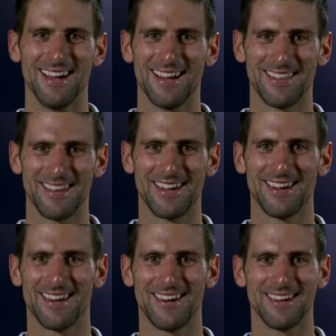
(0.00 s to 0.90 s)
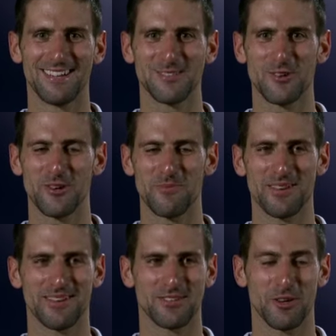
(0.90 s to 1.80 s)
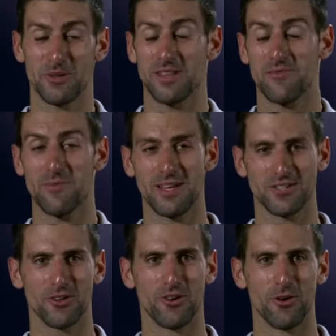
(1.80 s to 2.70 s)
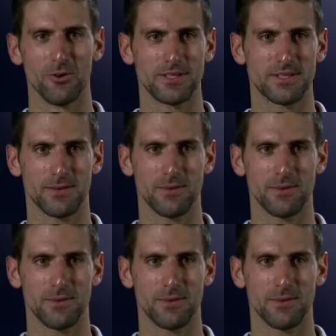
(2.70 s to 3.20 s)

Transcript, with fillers: I think uh, it's going to be it's going to be a tough match. You know, always.